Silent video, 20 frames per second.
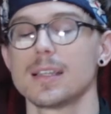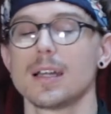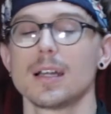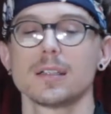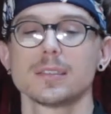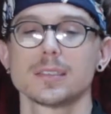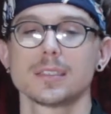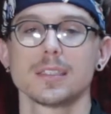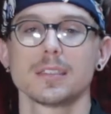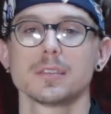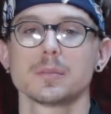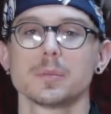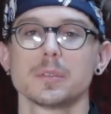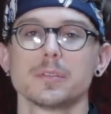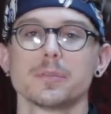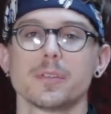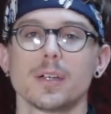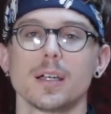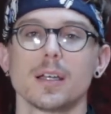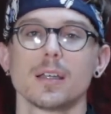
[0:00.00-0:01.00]
that I was gonna be
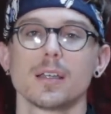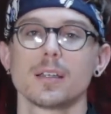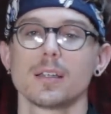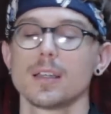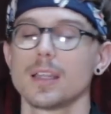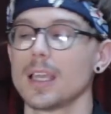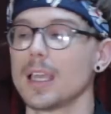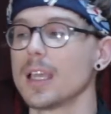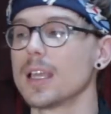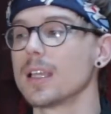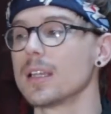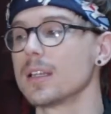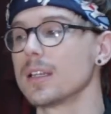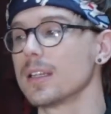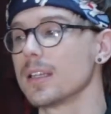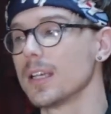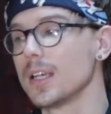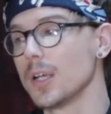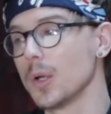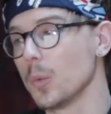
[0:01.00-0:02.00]
fine,
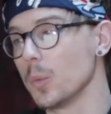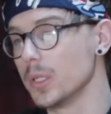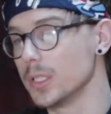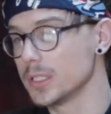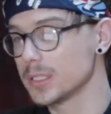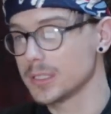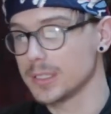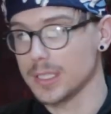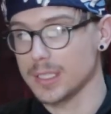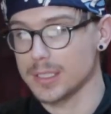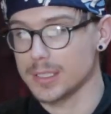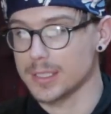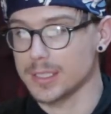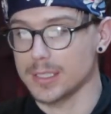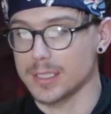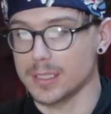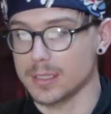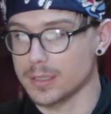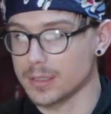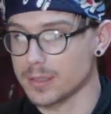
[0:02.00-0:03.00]
and we just needed to
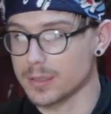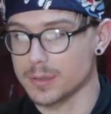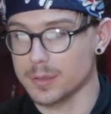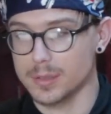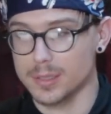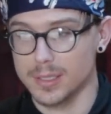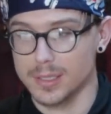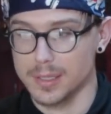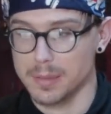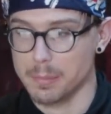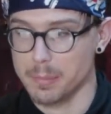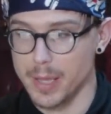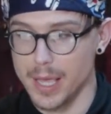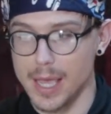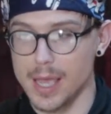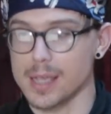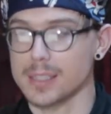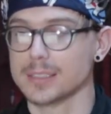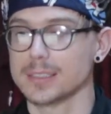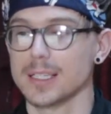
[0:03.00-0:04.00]
go
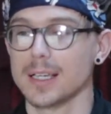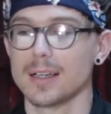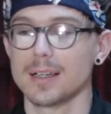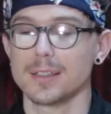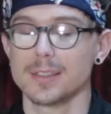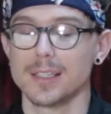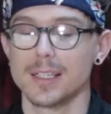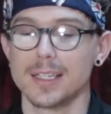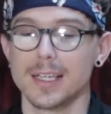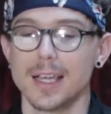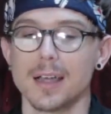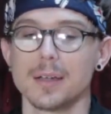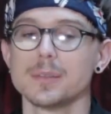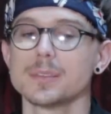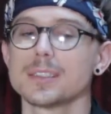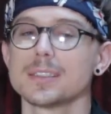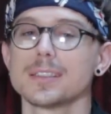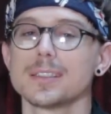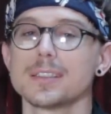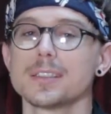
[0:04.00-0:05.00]
pass out. Like, I
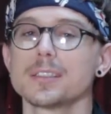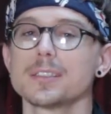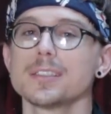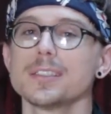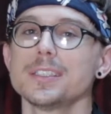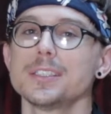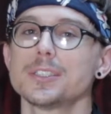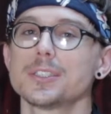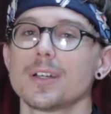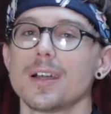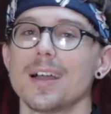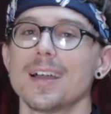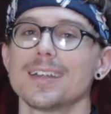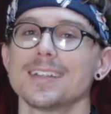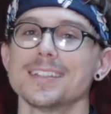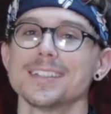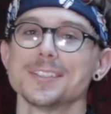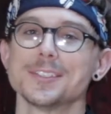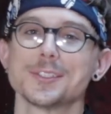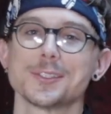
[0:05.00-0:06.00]
was literally
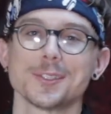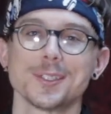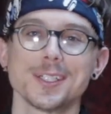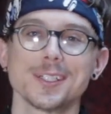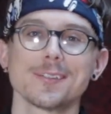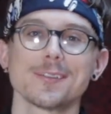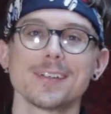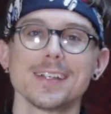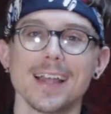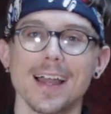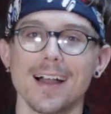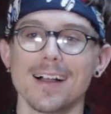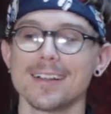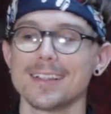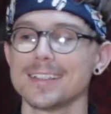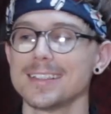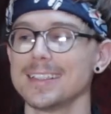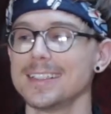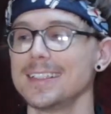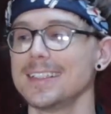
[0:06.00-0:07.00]
trying to trick
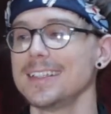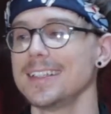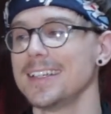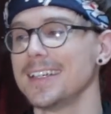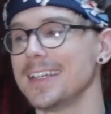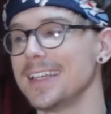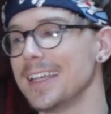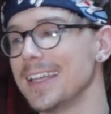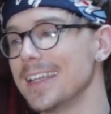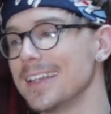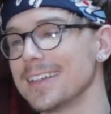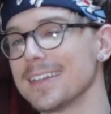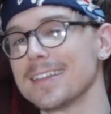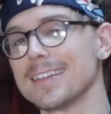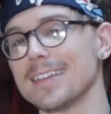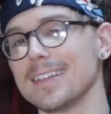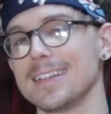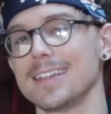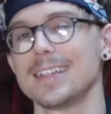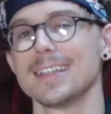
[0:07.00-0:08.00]
reality into
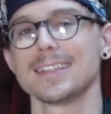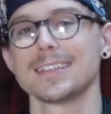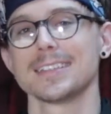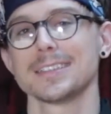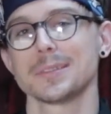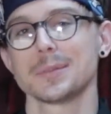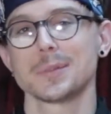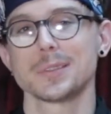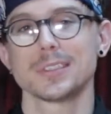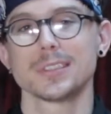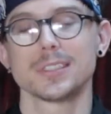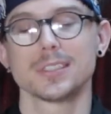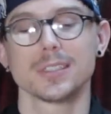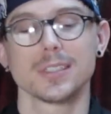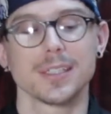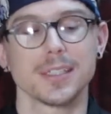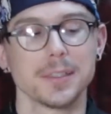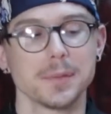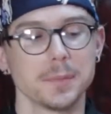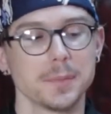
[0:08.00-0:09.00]
thinking this was a
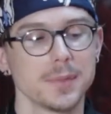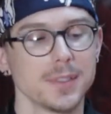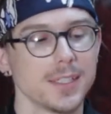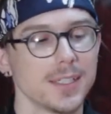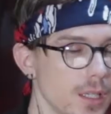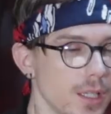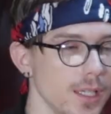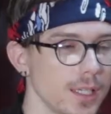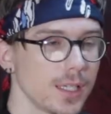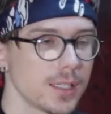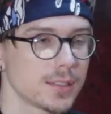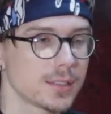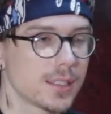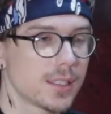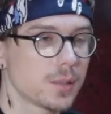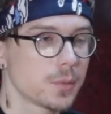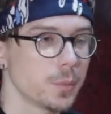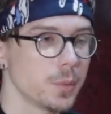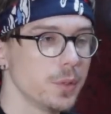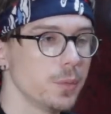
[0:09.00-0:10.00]
dream. Like I
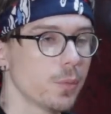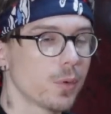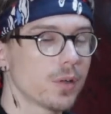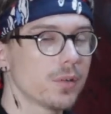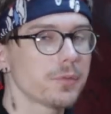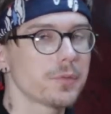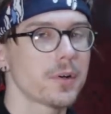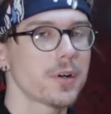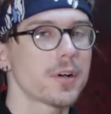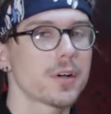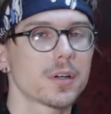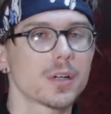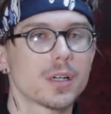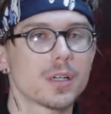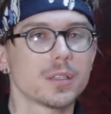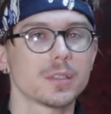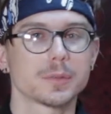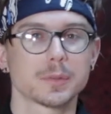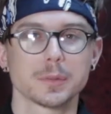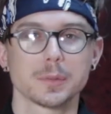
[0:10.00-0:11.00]
said, we weren't far at
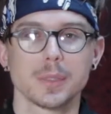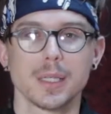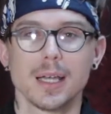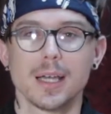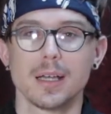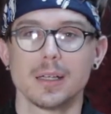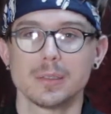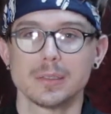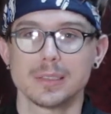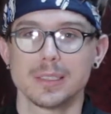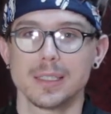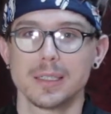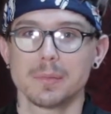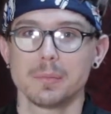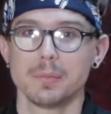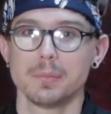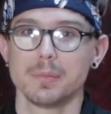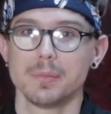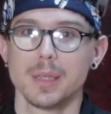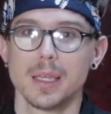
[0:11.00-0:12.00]
all from the house, like
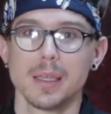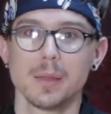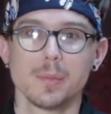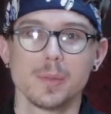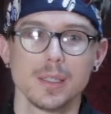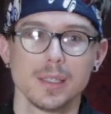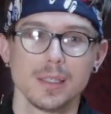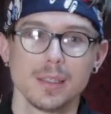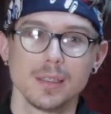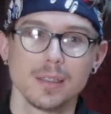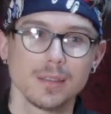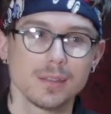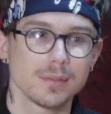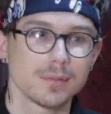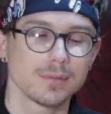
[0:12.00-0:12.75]
maybe